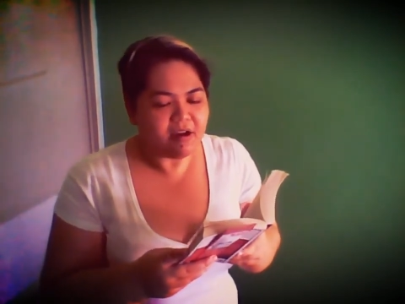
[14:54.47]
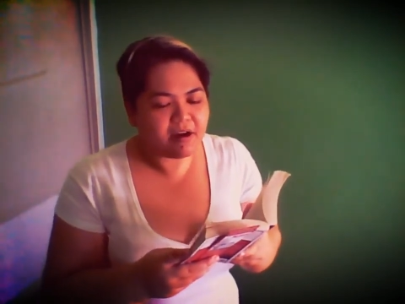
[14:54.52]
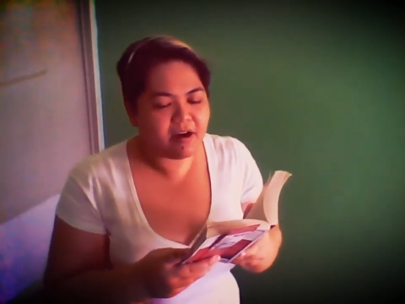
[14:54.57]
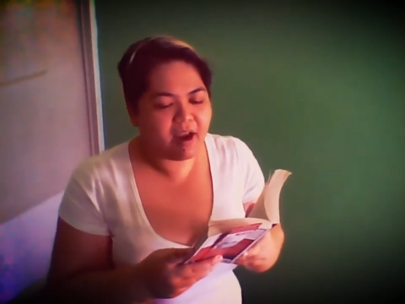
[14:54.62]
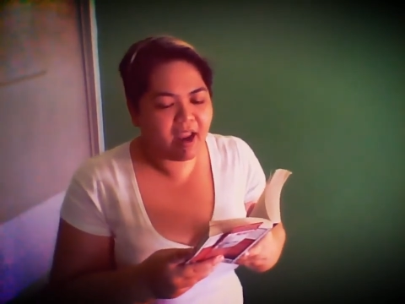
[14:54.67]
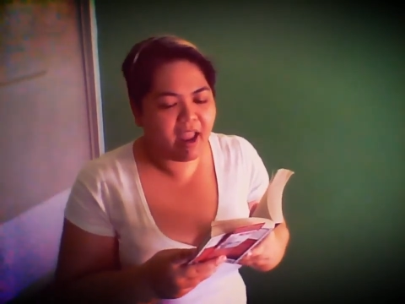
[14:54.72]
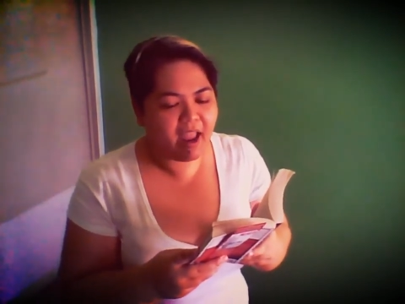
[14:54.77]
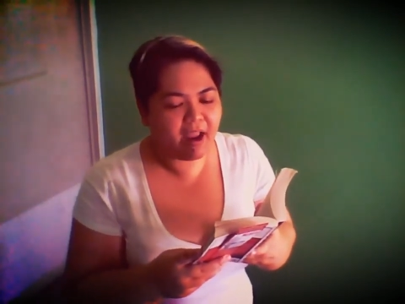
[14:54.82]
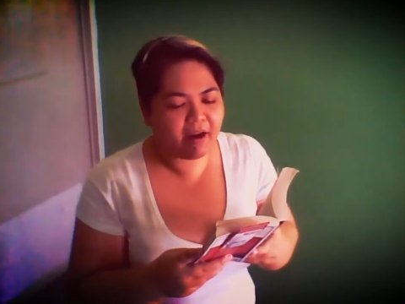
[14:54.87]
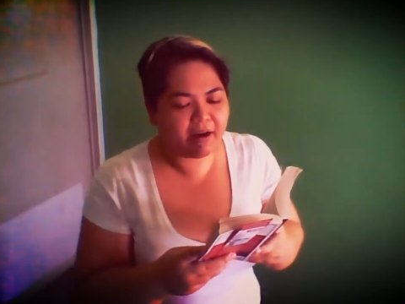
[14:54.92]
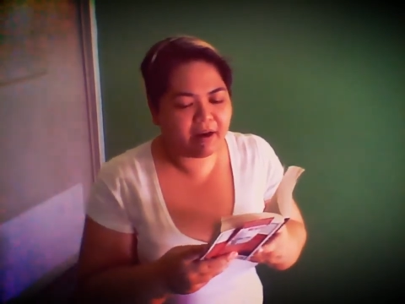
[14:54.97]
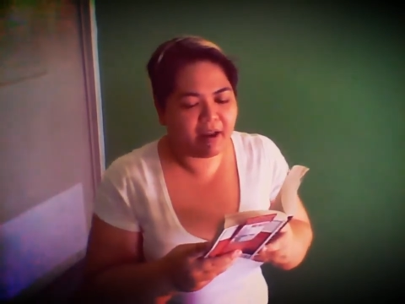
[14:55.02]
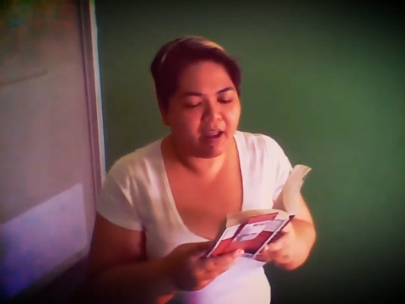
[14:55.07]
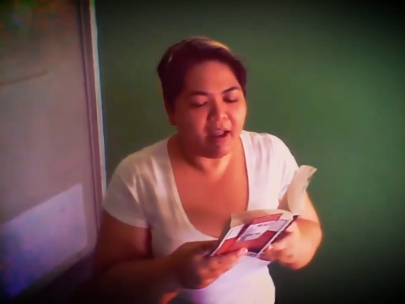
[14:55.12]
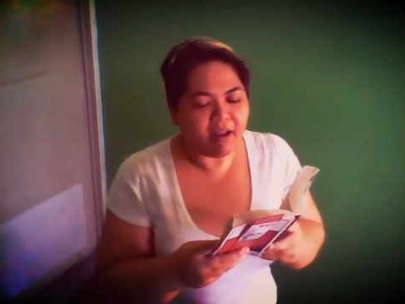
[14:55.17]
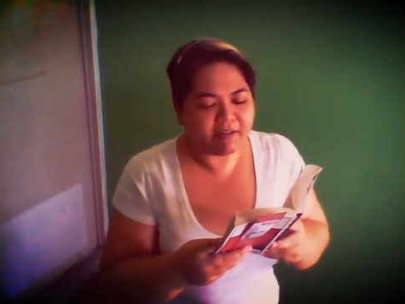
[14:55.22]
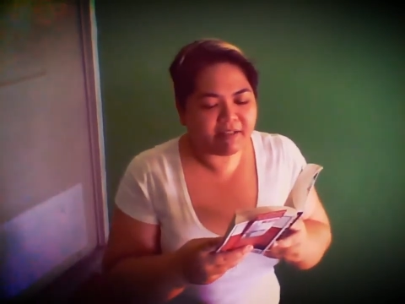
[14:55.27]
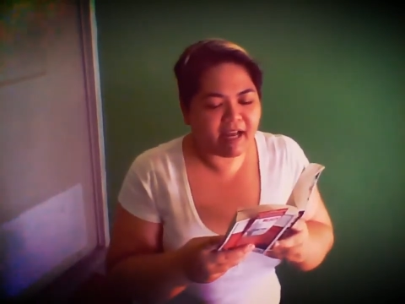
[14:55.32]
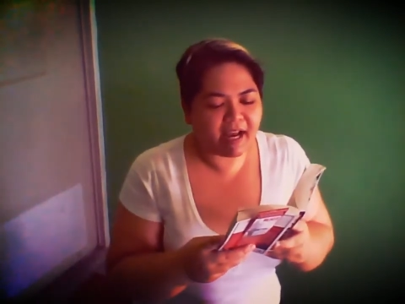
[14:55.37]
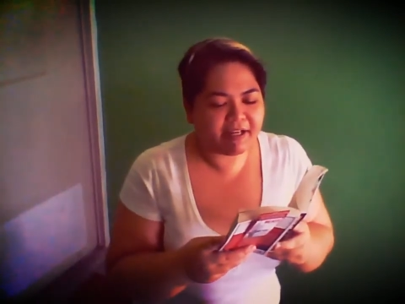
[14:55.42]
Her hair,
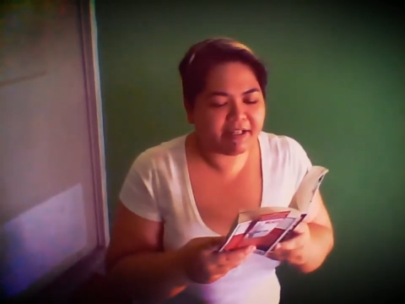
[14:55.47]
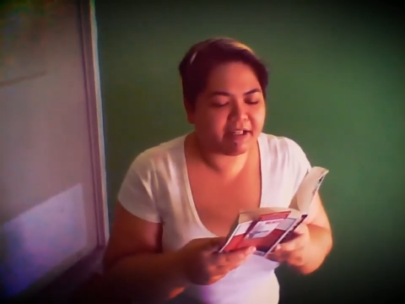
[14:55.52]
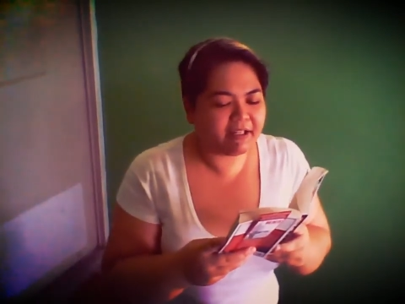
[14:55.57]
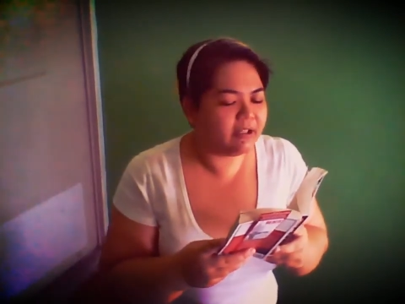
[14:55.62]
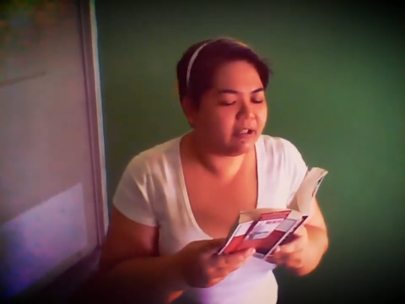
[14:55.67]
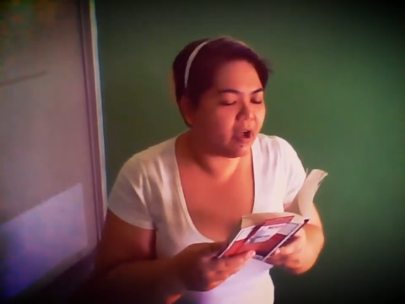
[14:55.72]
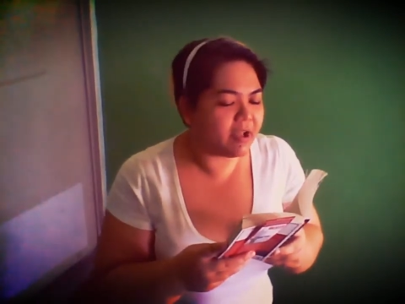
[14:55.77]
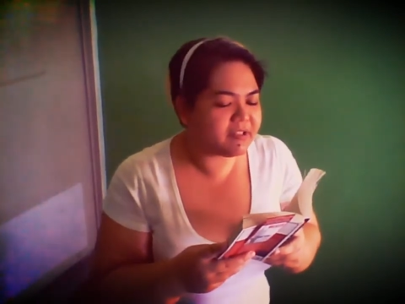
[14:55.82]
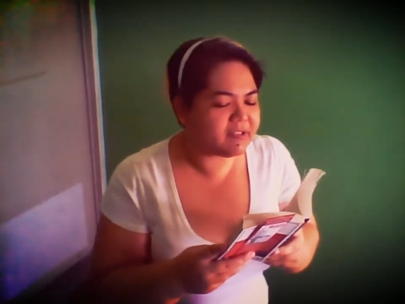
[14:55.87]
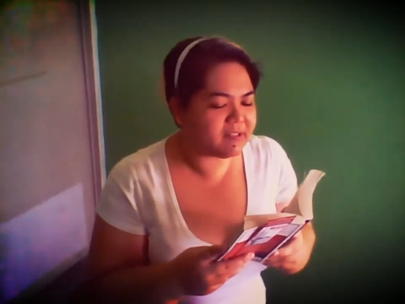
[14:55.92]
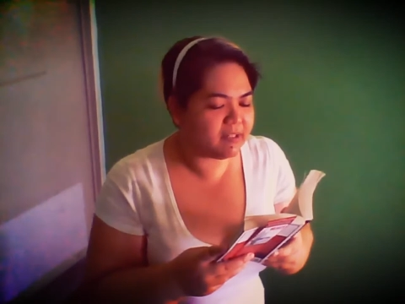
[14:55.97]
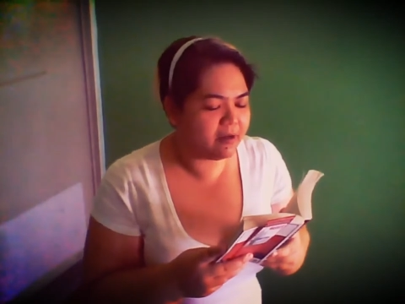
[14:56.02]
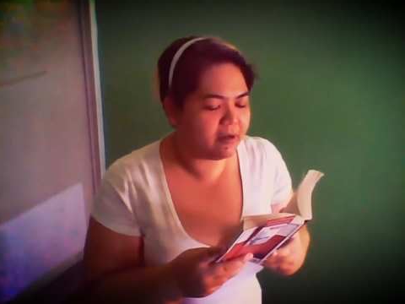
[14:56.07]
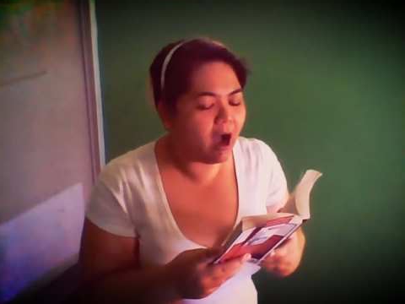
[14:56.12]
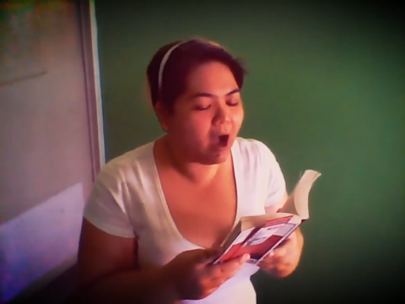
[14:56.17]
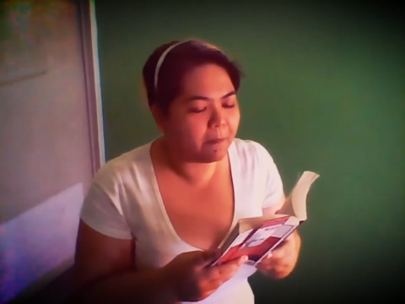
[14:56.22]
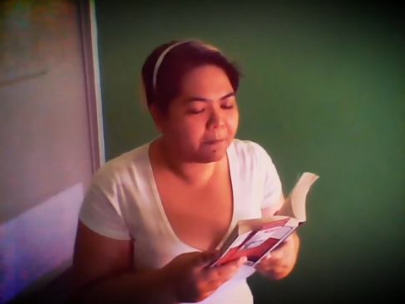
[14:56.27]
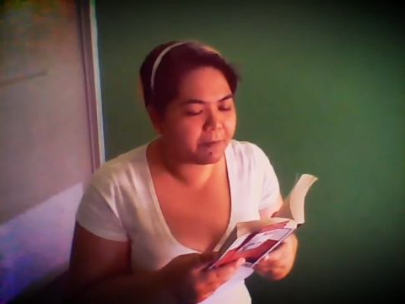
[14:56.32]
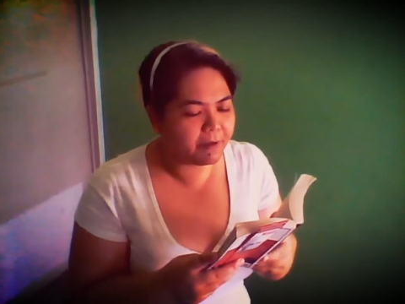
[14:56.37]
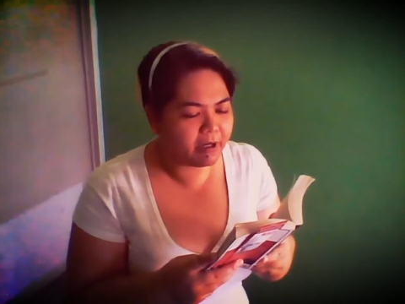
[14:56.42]
dyed a glossy
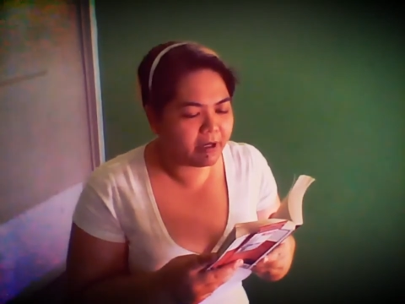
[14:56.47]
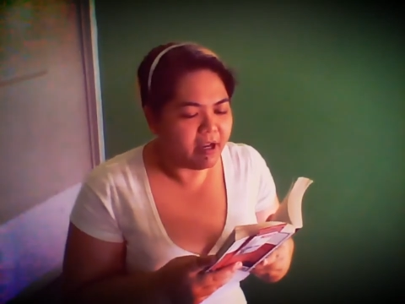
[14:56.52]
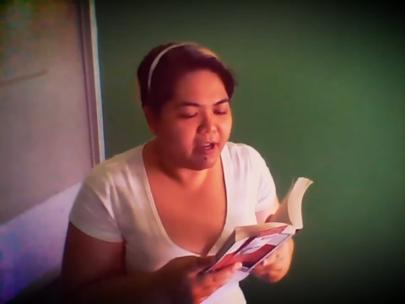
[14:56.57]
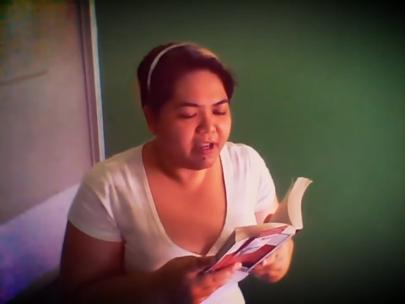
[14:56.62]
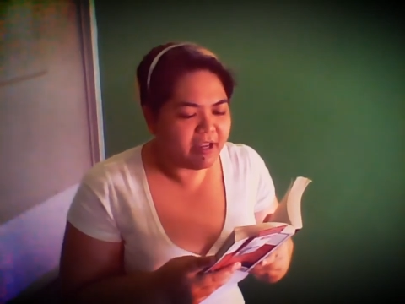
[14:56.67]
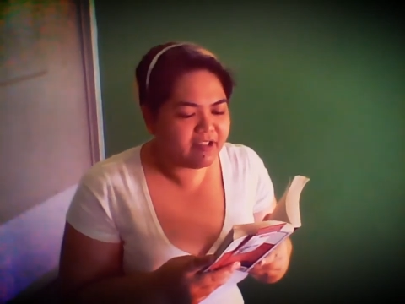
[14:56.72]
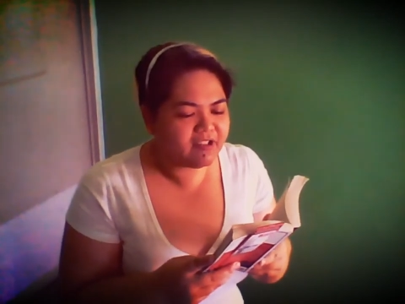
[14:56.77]
copper,